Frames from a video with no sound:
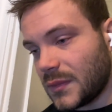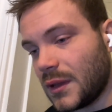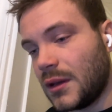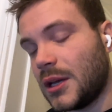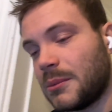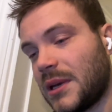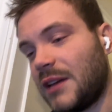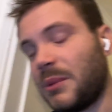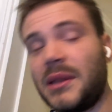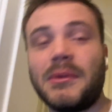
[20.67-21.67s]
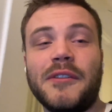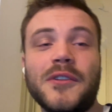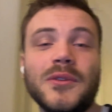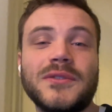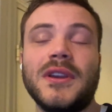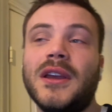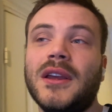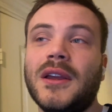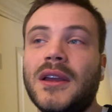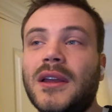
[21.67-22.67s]
Um, I have pain in my throat.
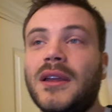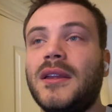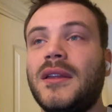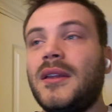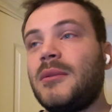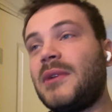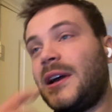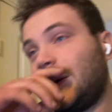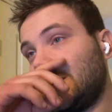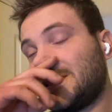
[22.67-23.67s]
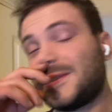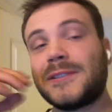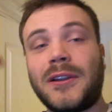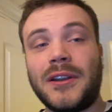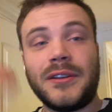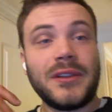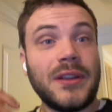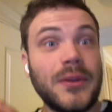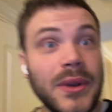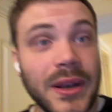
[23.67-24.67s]
My eyes are
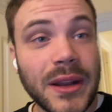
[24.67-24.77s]
raining.